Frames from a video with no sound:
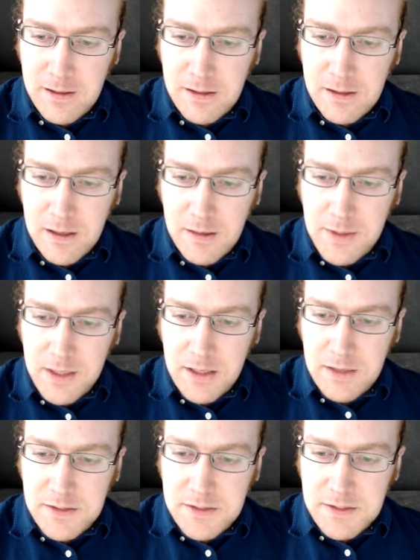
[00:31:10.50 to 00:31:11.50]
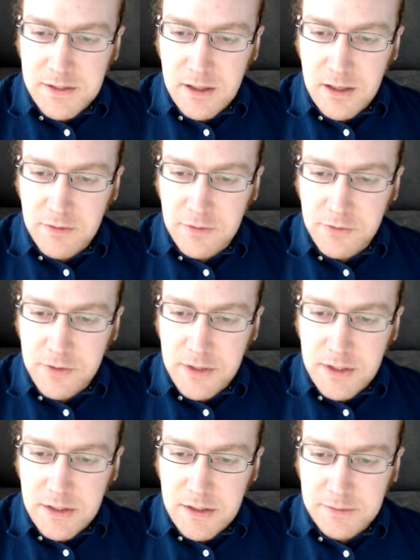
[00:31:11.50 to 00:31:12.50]
I can get this Atari for
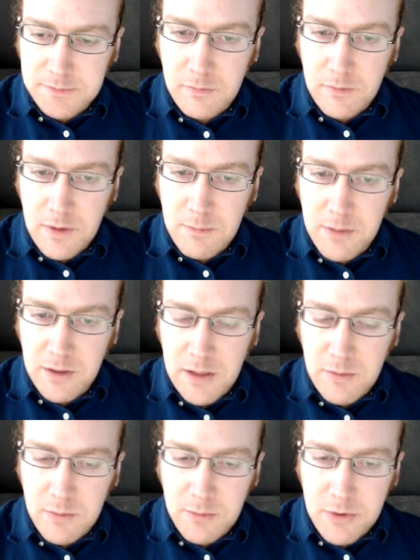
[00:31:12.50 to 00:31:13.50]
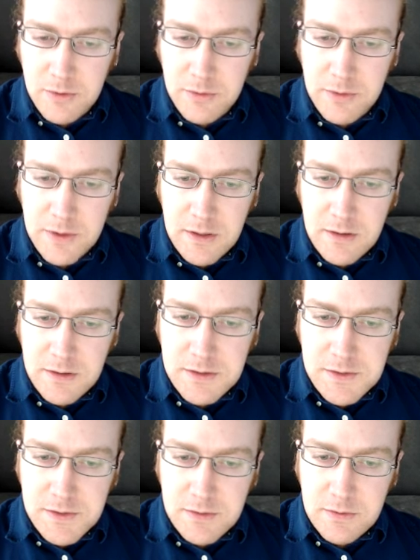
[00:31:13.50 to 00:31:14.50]
free, but I will poke through here
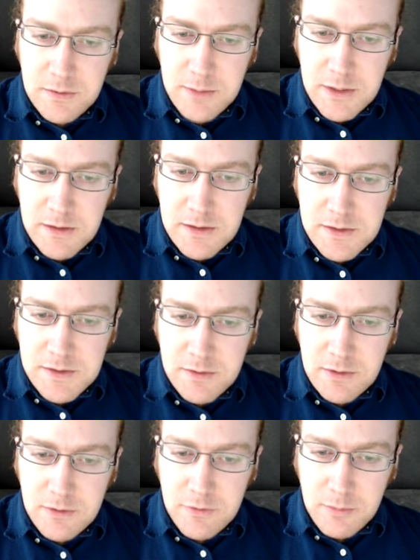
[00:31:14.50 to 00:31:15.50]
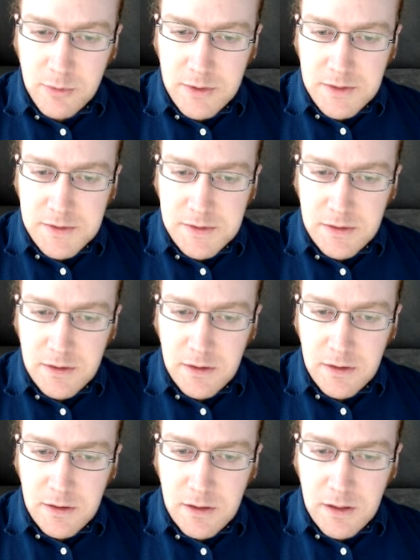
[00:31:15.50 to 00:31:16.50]
just to eliminate these 3 or 4 points.
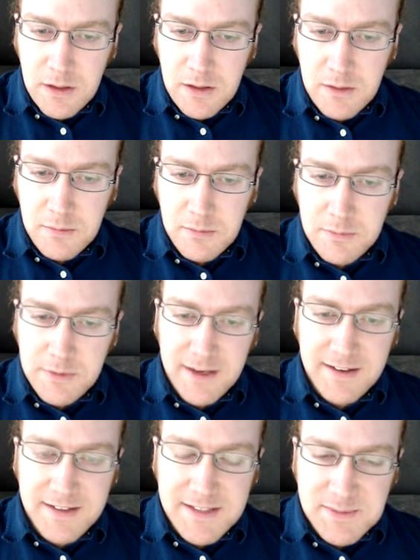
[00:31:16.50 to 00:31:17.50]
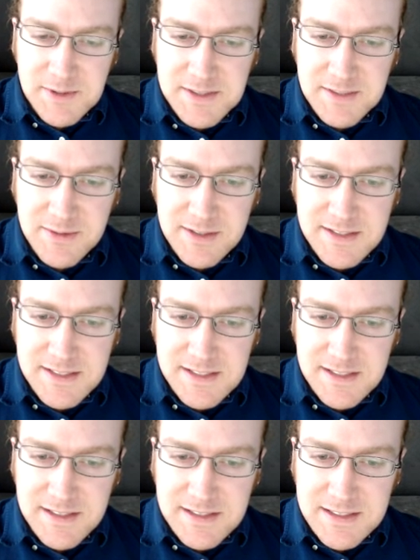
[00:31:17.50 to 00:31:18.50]
Yeah, I suppose that works, doesn't
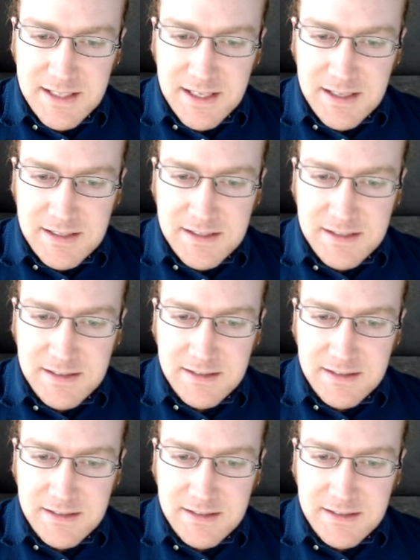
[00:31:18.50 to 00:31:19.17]
it? Because I can't.